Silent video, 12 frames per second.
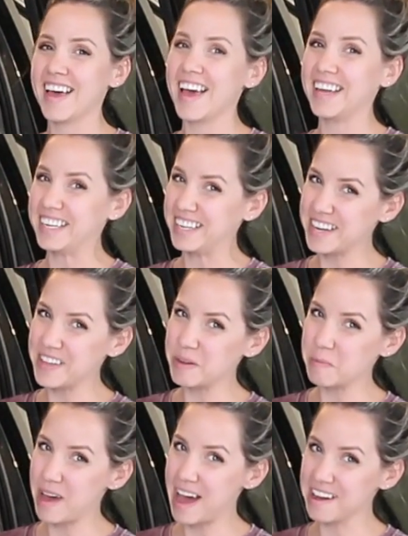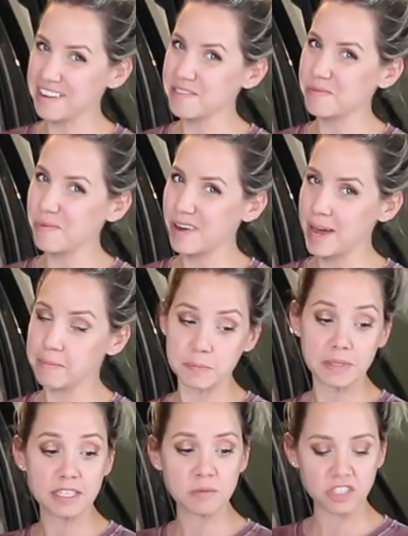And another pack of wipes,
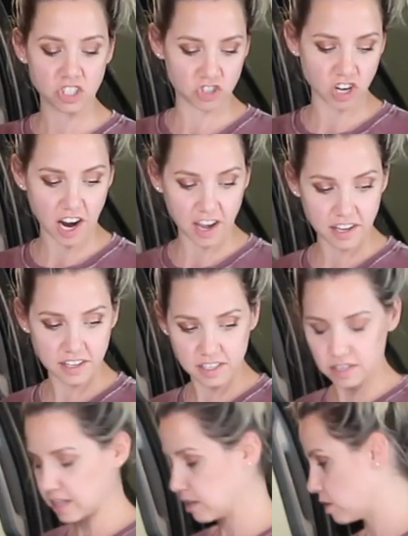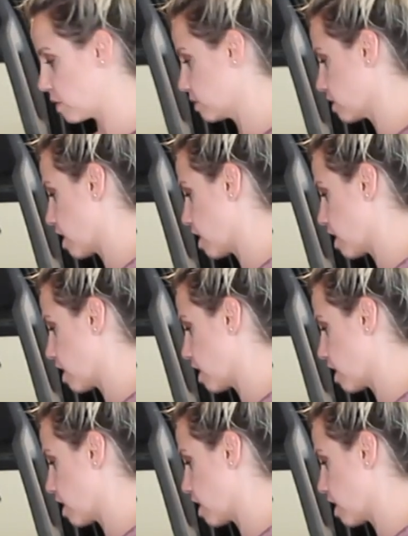but this one's dry, so that'll go in the